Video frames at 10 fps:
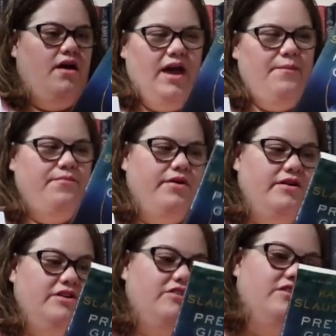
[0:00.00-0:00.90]
I'm
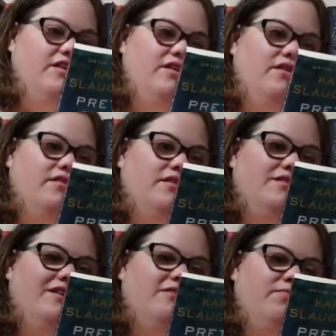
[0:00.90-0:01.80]
pretty sure this
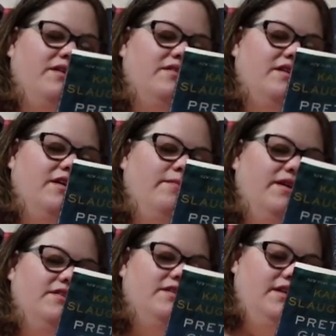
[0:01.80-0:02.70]
takes place in a
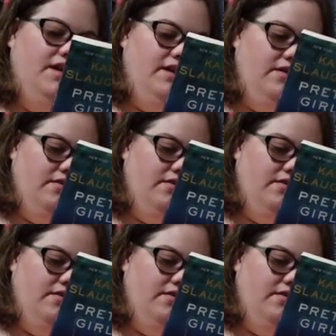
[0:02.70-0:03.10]
big city.